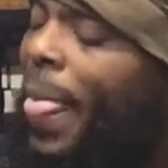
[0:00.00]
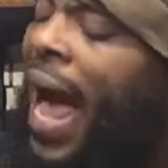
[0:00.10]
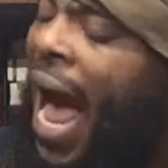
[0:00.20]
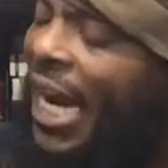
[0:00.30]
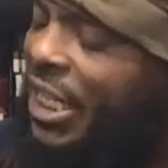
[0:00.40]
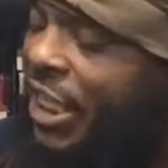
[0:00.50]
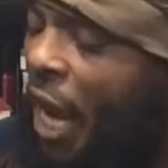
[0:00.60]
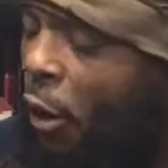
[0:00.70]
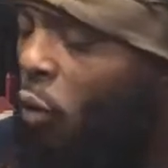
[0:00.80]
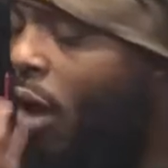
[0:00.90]

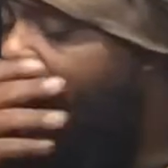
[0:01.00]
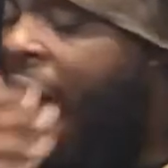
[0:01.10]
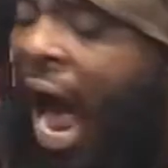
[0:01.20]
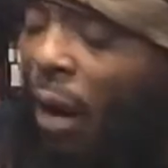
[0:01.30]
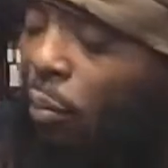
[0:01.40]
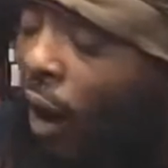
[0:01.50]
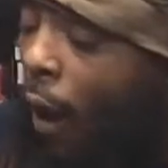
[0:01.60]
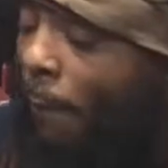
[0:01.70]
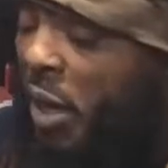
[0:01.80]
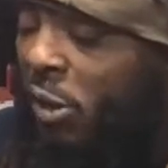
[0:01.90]
eyeshadow,
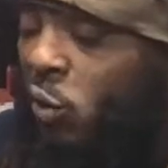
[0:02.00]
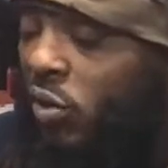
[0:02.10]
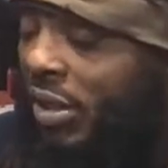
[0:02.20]
eyebrow pencils,